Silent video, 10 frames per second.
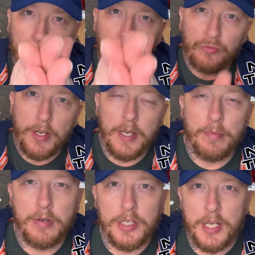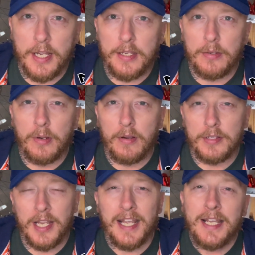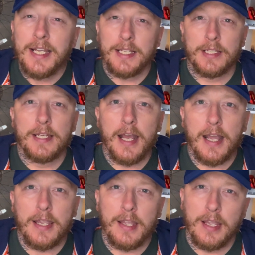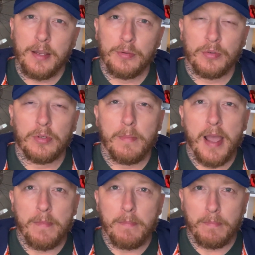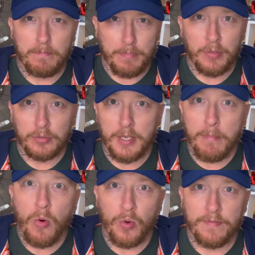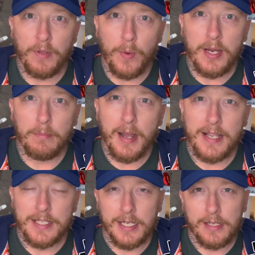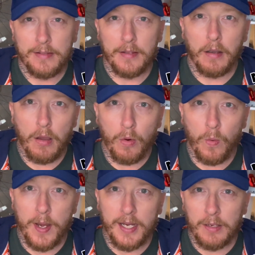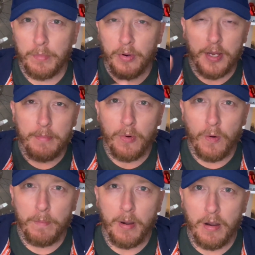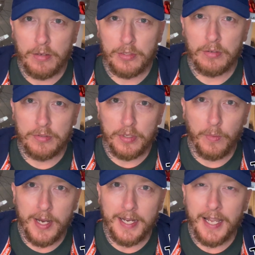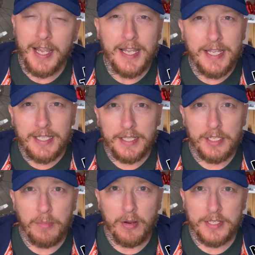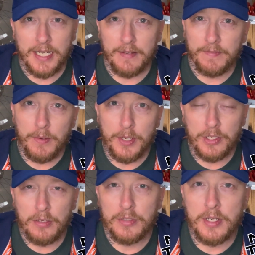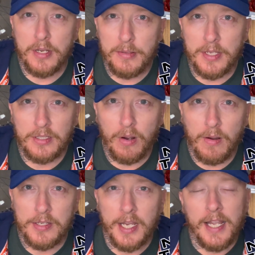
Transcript: really appreciate you guys today it was all about building more of the wing basically the lower wing putting more parts onto the wing this might take a few issues to do this, guys.